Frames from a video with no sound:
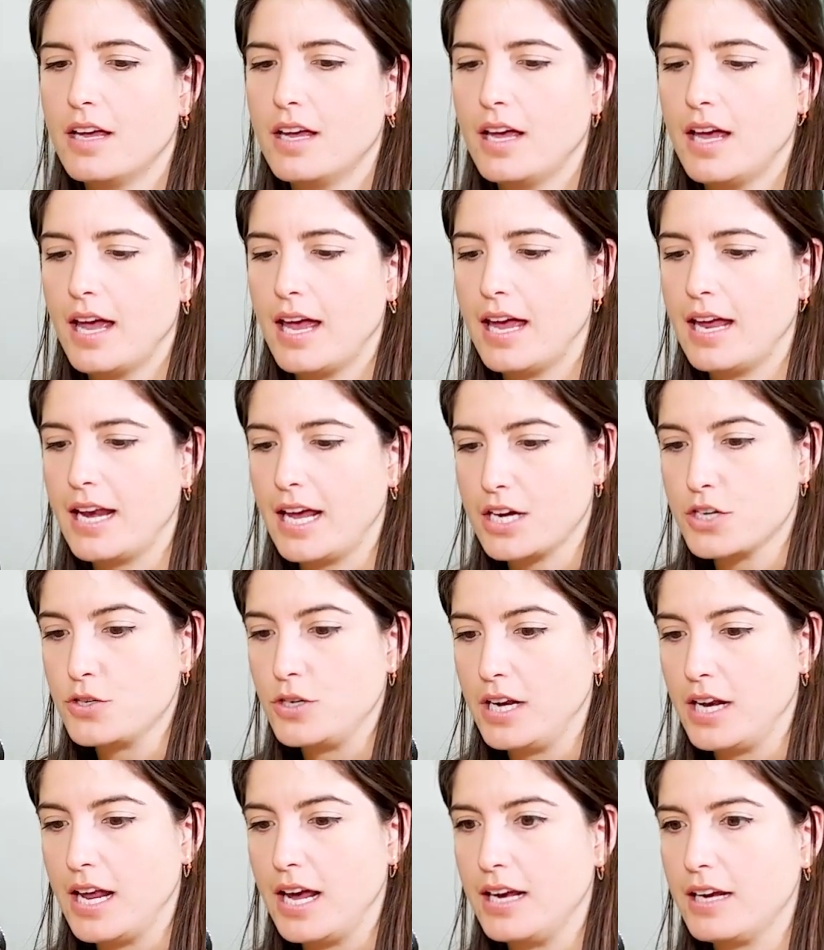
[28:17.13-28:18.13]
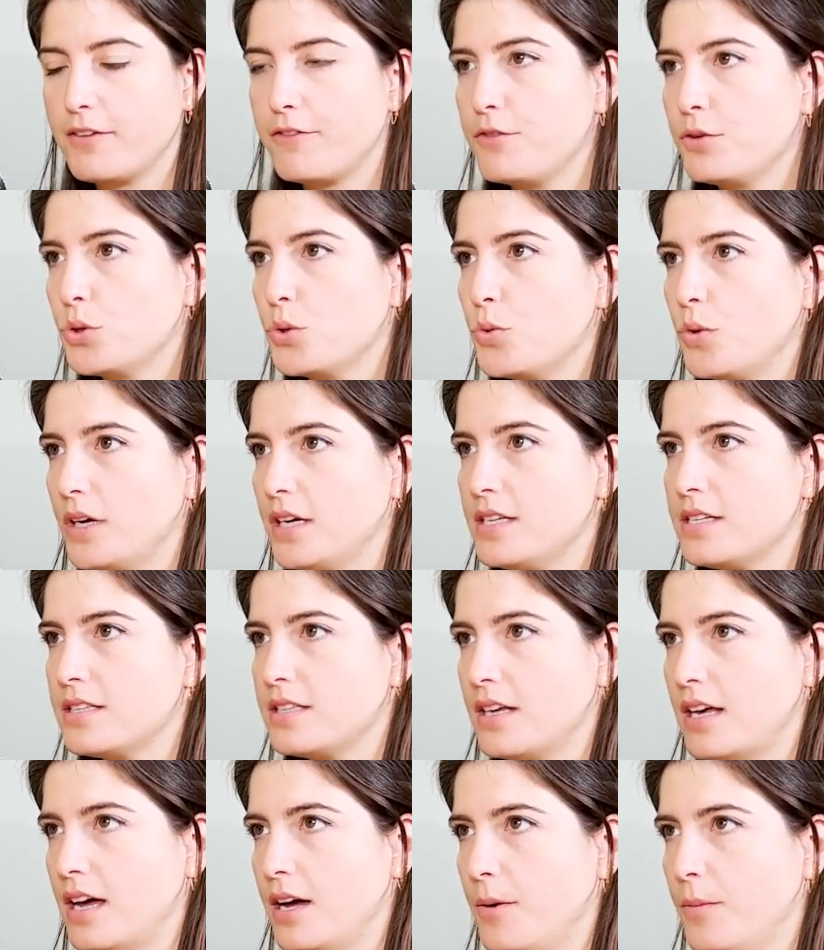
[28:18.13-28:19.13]
And actually, like food waste,
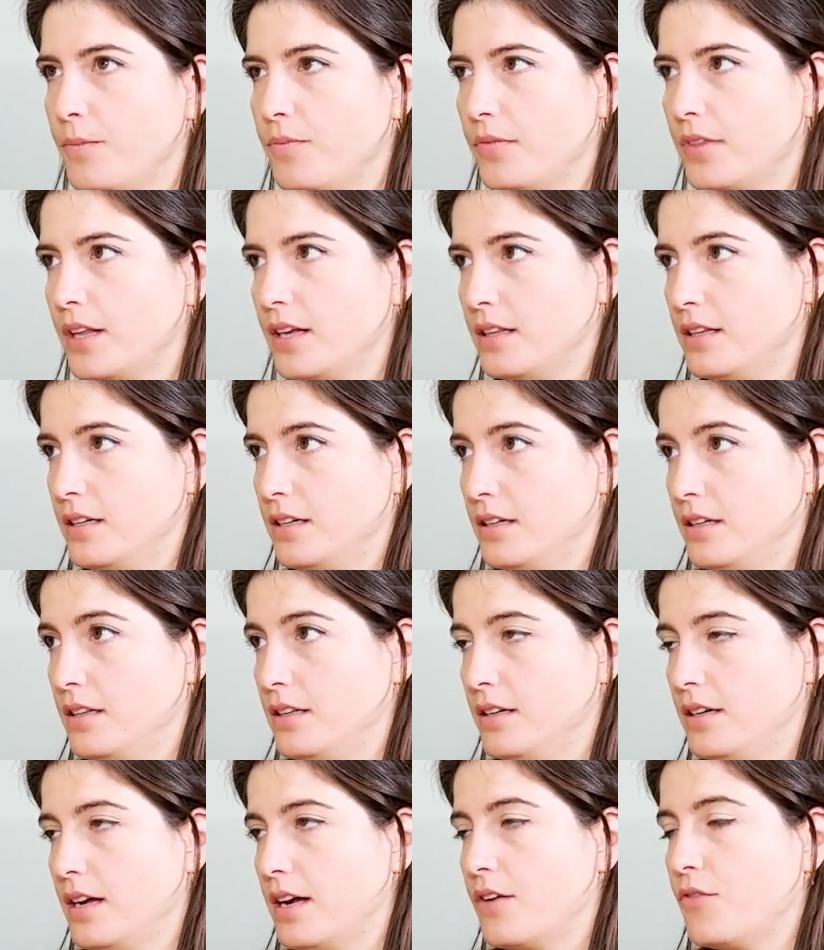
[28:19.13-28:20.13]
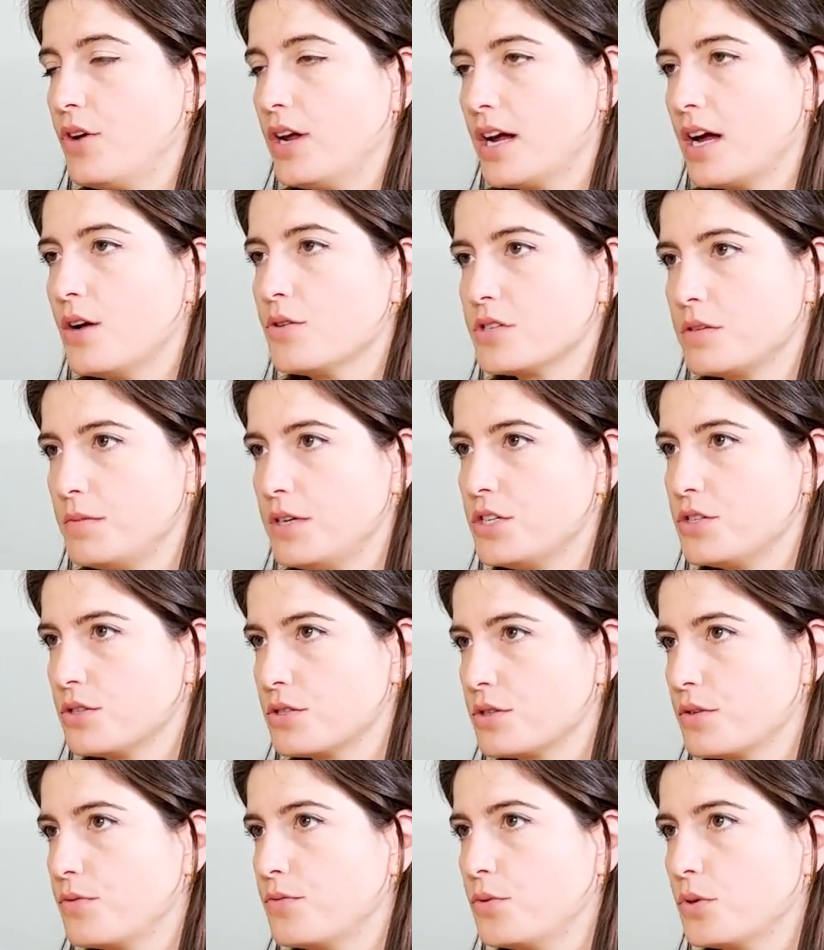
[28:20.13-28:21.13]
the greenhouse emissions
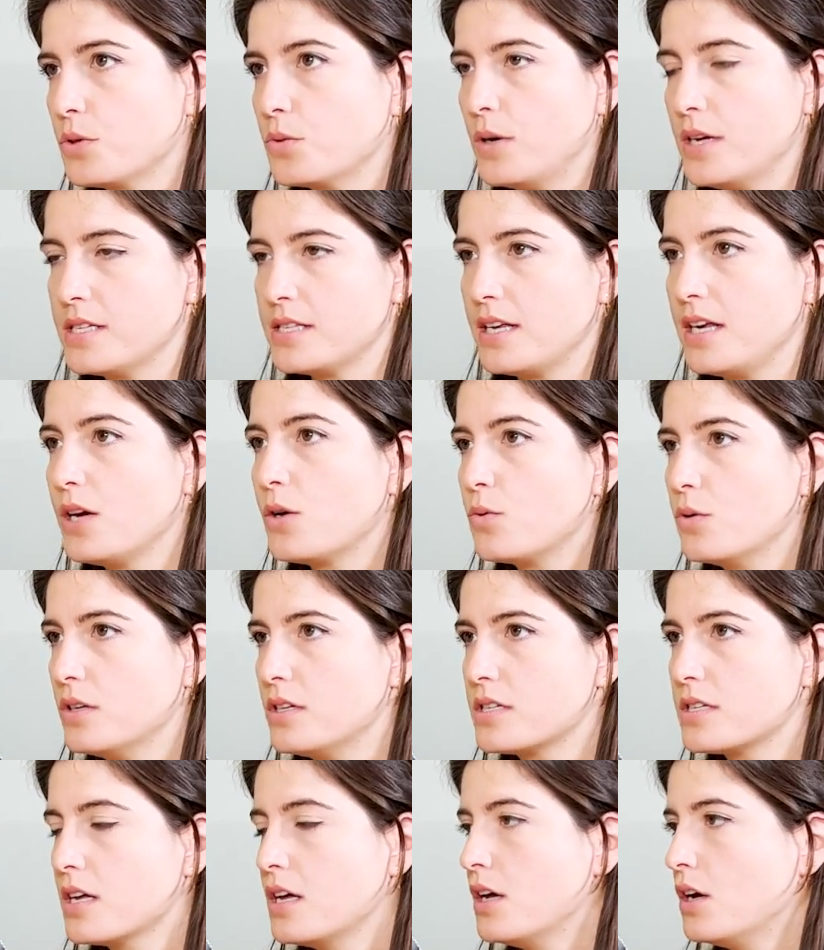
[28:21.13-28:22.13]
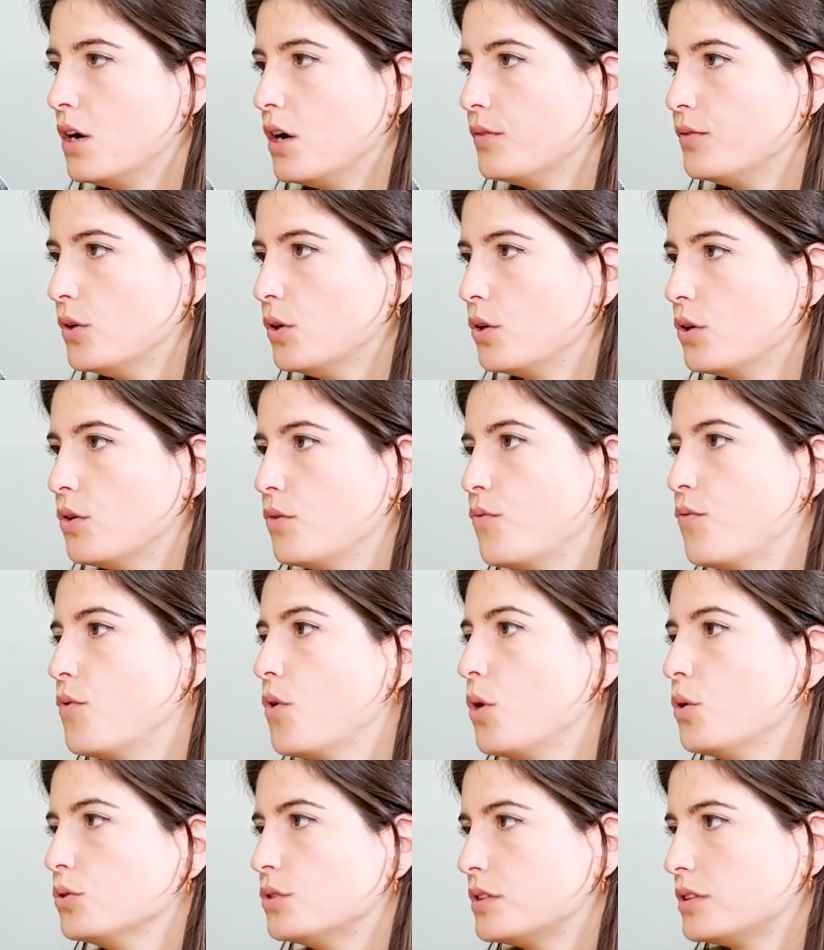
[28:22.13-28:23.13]
of food waste equals of all
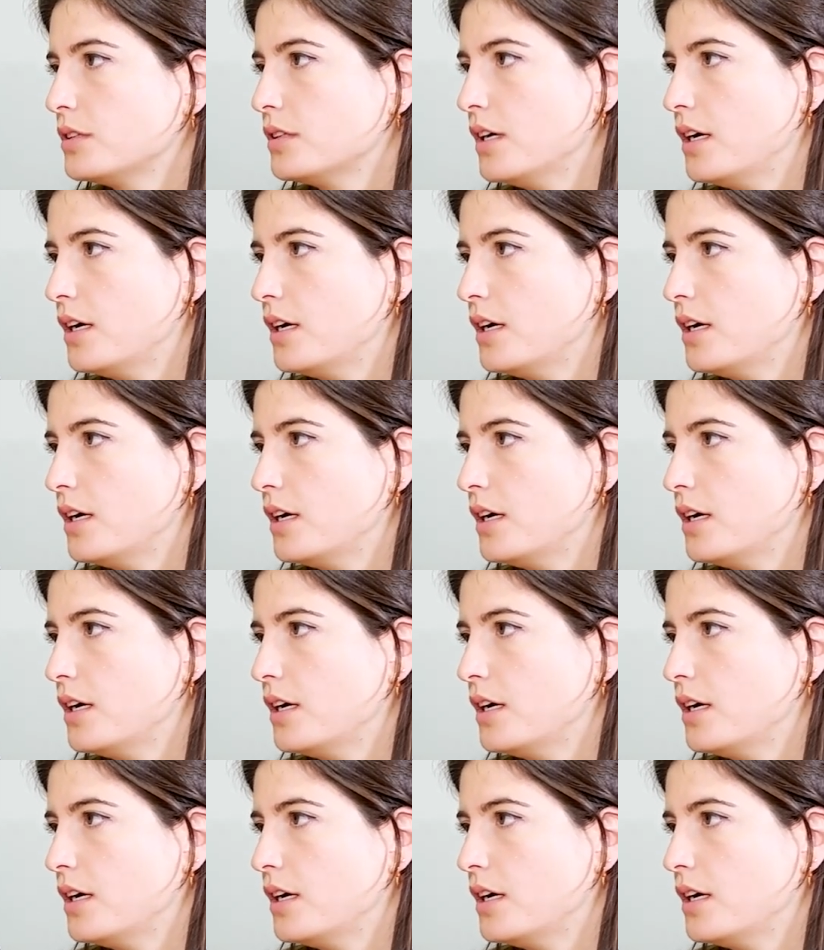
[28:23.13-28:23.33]
road